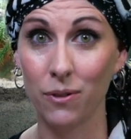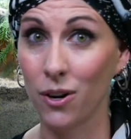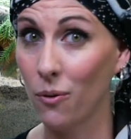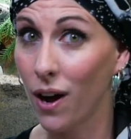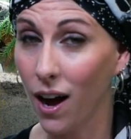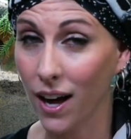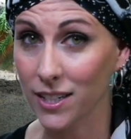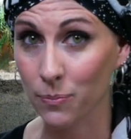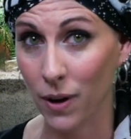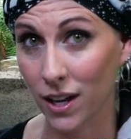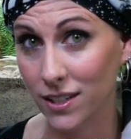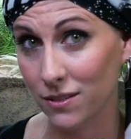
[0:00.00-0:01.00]
We don't want hot
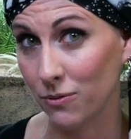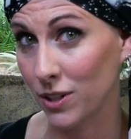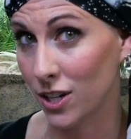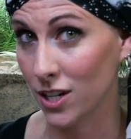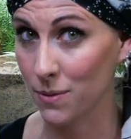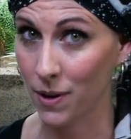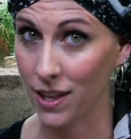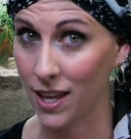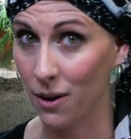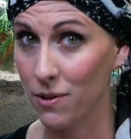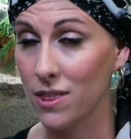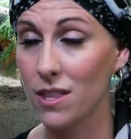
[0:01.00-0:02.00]
spots. We talked about
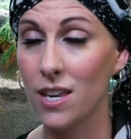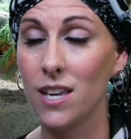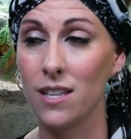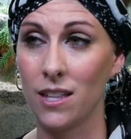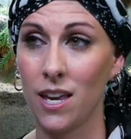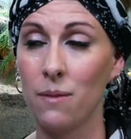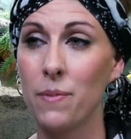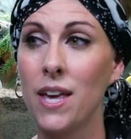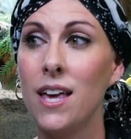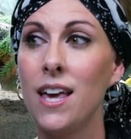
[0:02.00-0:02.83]
that with the heat lamp.